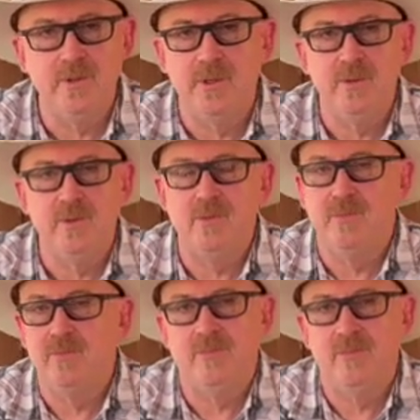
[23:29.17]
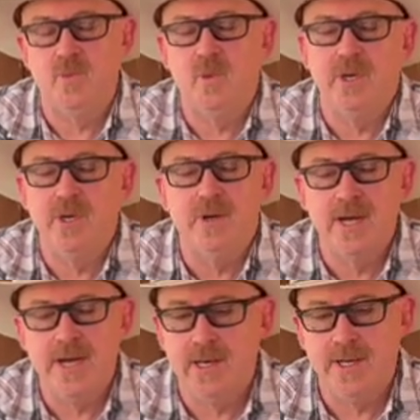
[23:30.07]
than where you're
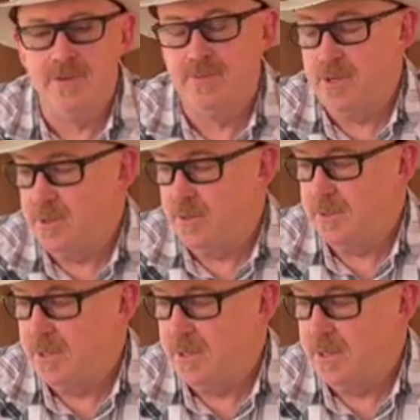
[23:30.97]
at. I don't know.